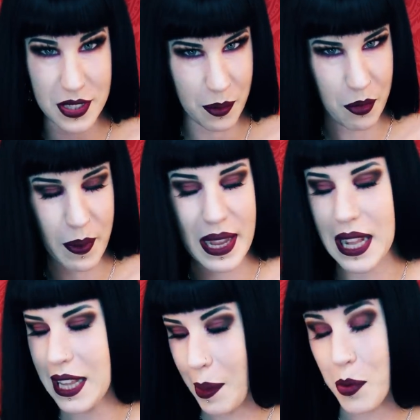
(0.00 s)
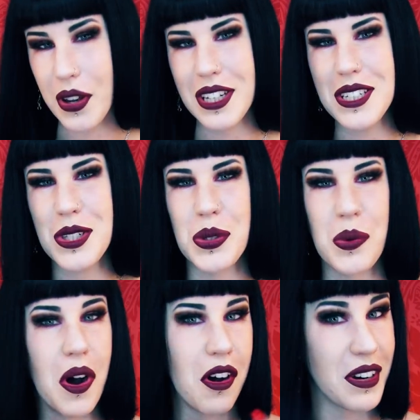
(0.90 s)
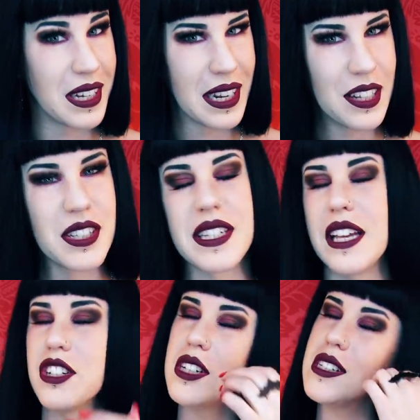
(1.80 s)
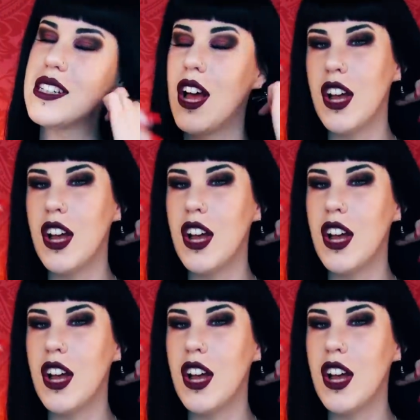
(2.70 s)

some of my collaborators who are in Los Angeles.